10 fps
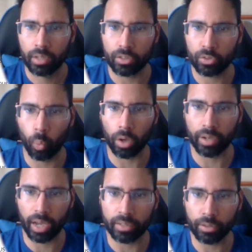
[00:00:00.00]
this
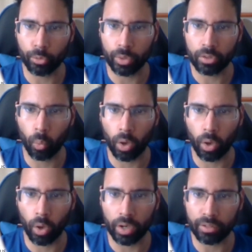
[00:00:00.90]
193 to
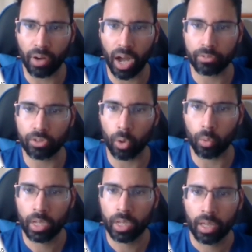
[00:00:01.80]
195 zone,